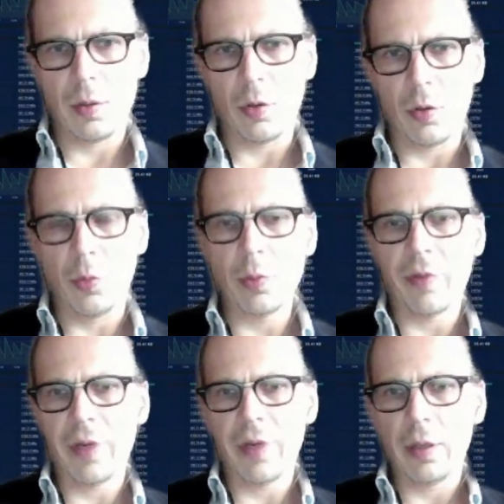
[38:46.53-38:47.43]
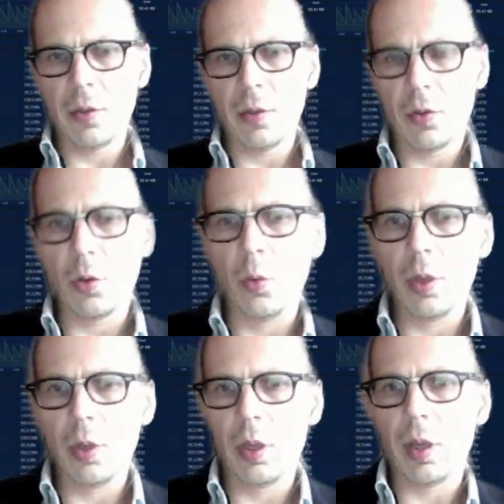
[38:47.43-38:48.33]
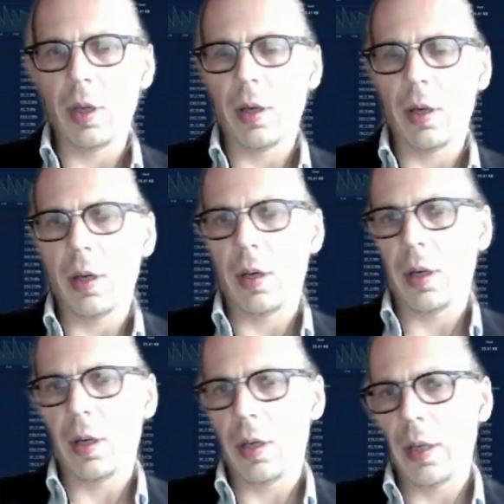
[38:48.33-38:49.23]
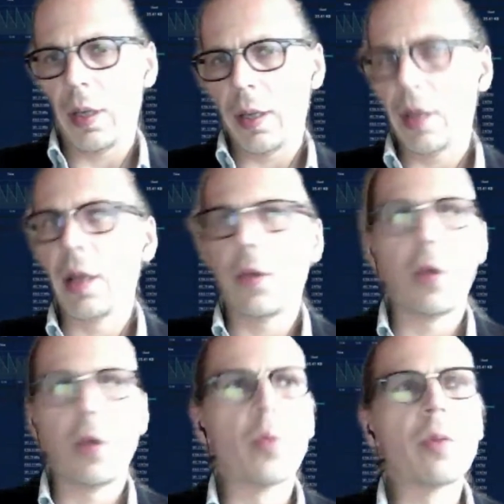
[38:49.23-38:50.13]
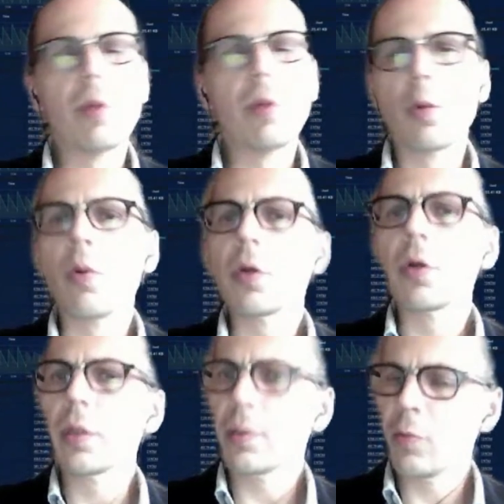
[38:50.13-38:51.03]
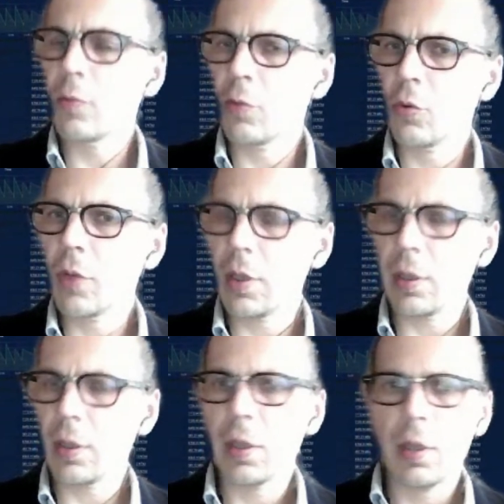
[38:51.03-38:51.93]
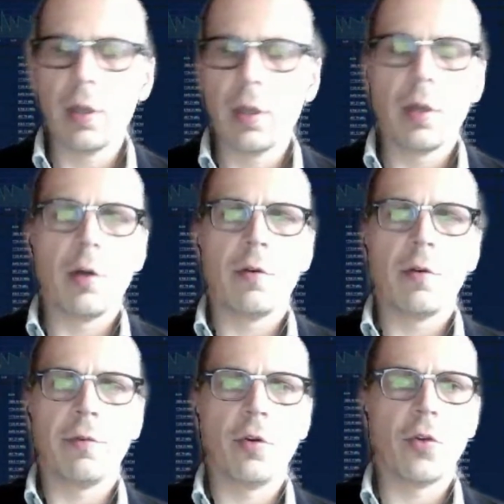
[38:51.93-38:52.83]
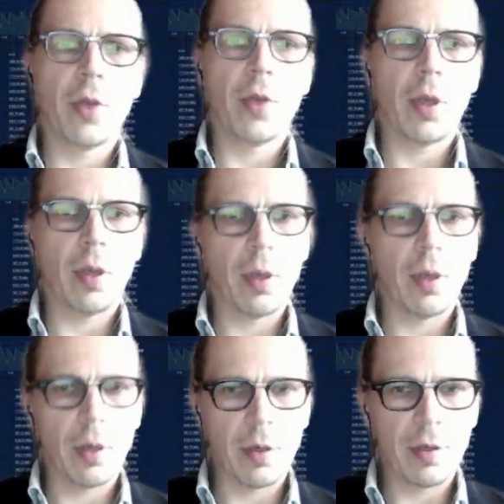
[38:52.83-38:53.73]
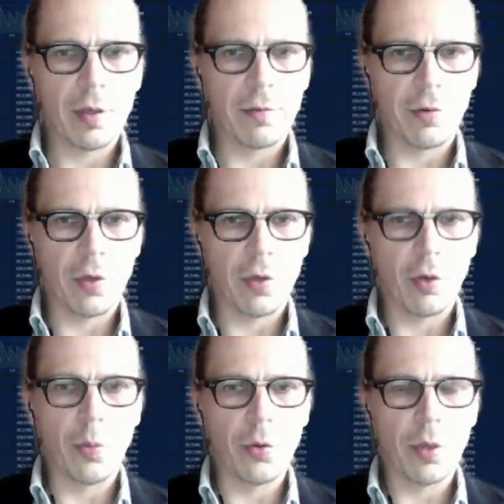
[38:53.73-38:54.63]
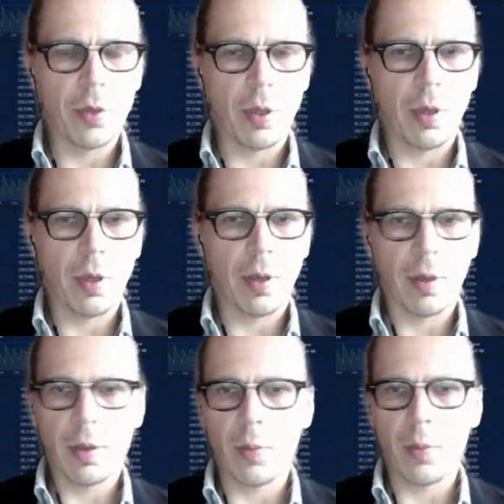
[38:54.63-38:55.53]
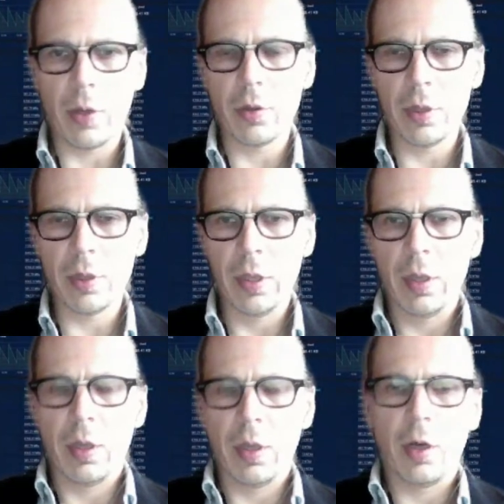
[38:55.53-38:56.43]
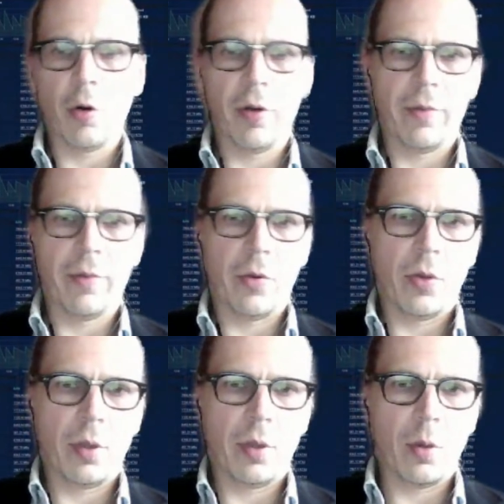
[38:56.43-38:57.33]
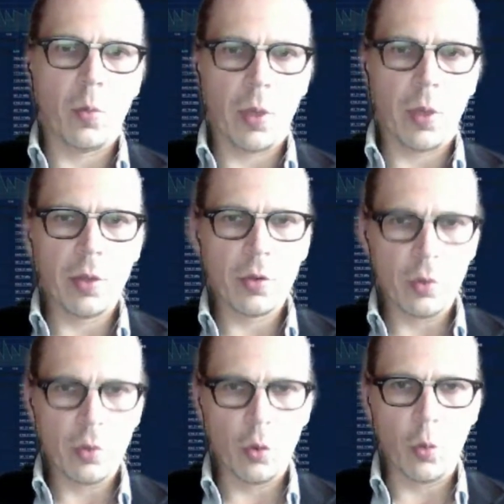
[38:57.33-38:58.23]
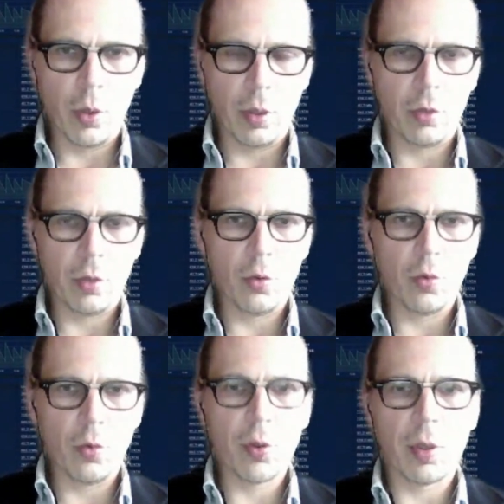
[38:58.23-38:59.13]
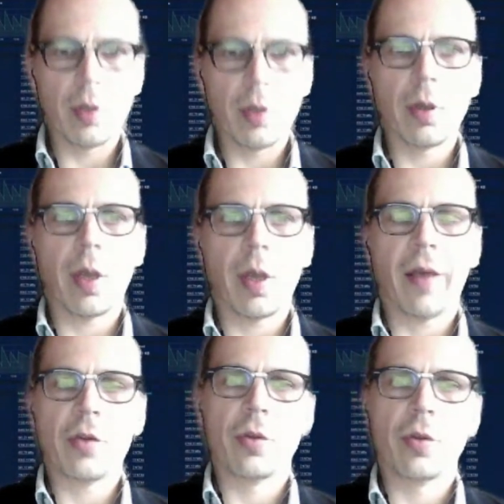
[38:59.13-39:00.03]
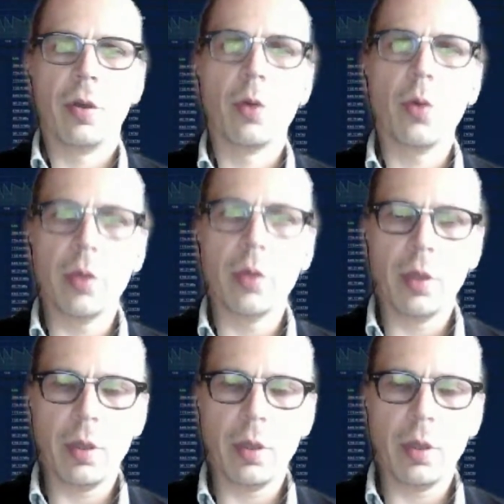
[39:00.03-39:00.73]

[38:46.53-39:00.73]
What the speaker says: compute providers will be rewarded through NuNet for the computing power. However, the ones who will do the actual rewarding